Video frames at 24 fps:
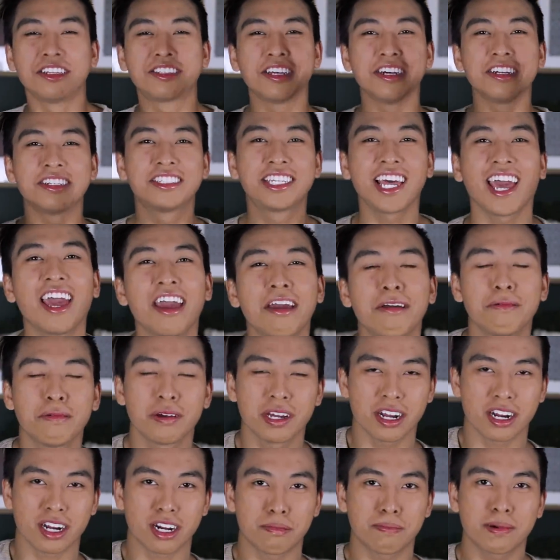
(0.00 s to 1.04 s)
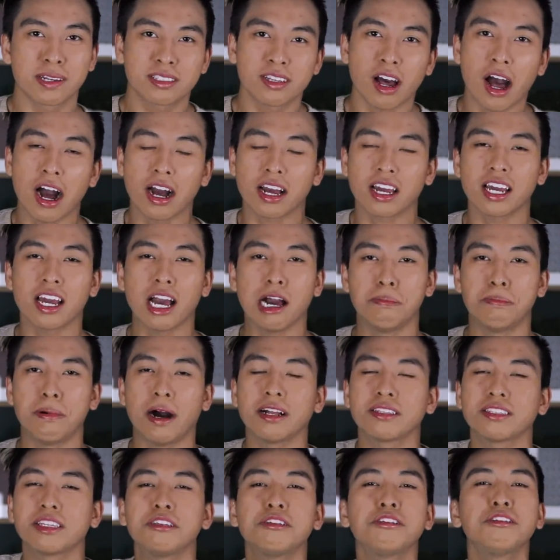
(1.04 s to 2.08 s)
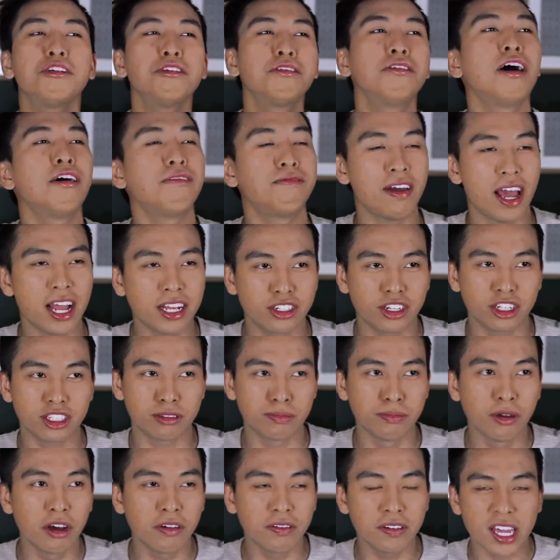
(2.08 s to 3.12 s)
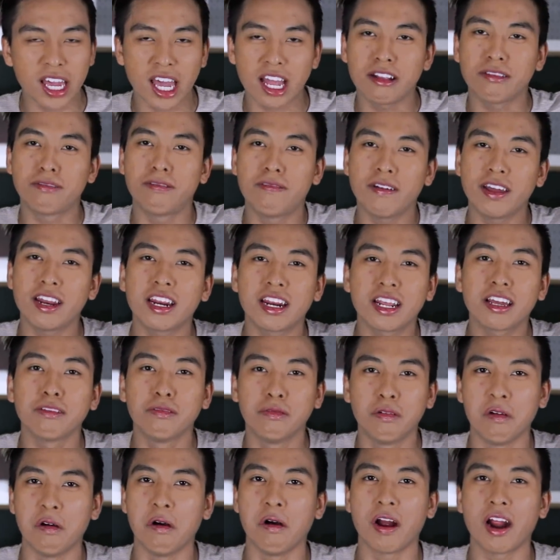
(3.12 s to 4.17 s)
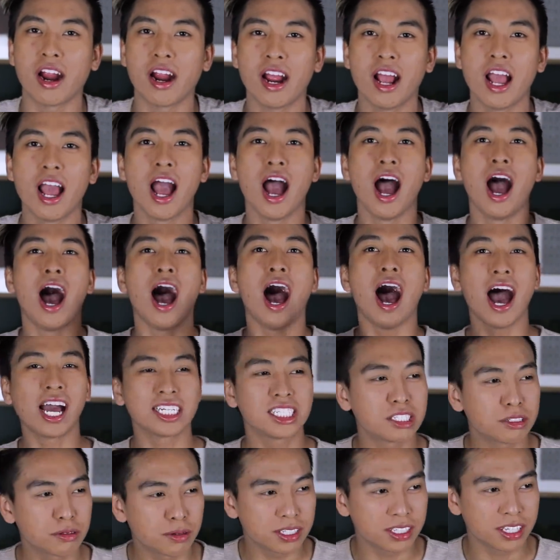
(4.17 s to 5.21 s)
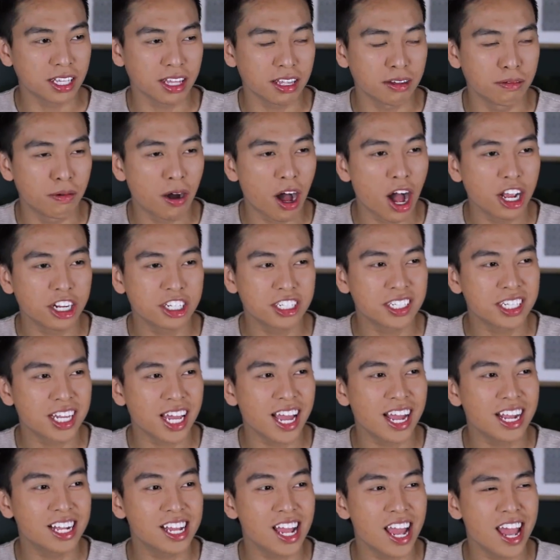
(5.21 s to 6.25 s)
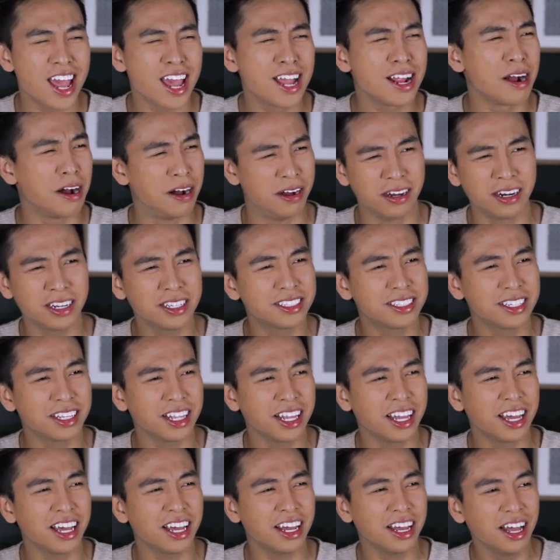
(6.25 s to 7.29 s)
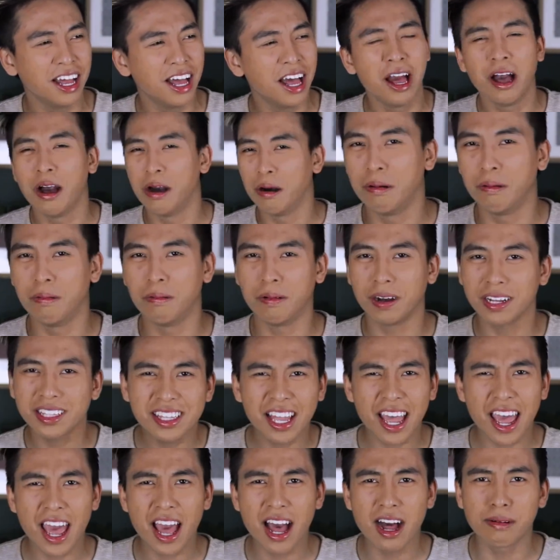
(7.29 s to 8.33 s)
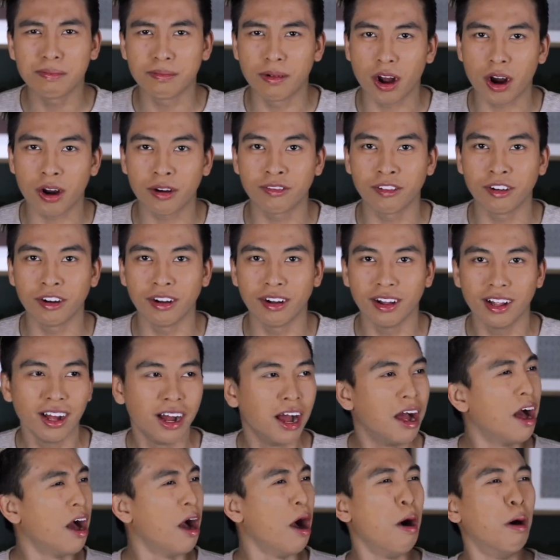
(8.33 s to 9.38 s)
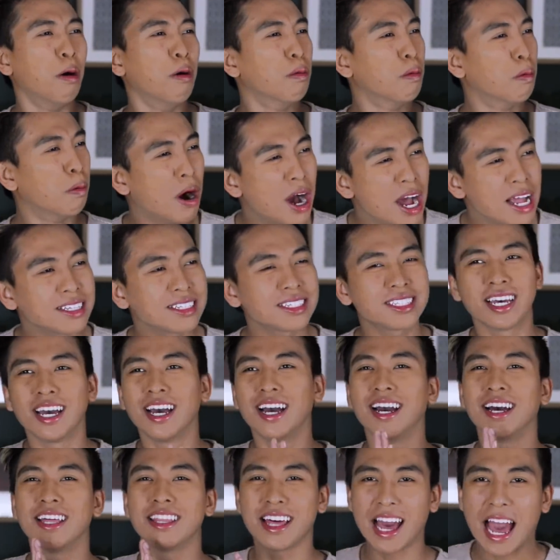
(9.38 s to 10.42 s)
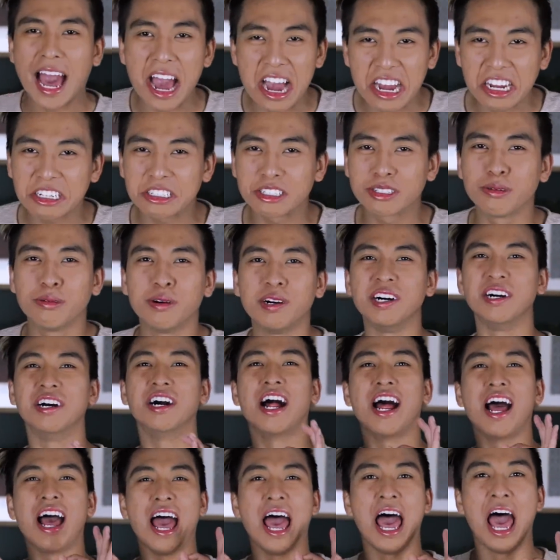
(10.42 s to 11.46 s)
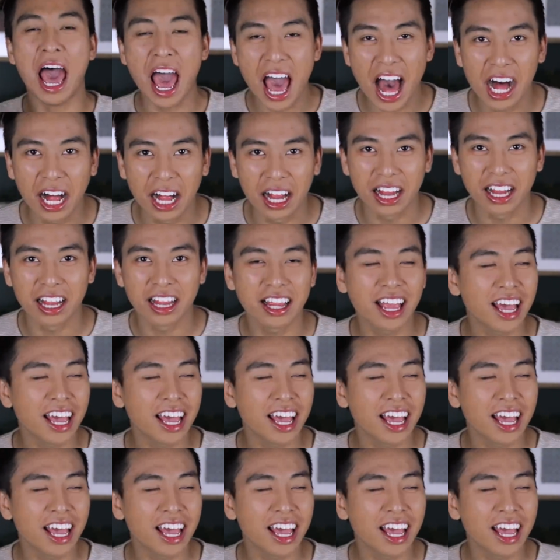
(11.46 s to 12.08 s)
Today we are going to be talking about the new Avengers movie, Infinity War. I just recently watched it, and honestly, what the hell, Marvel? What the actual hell?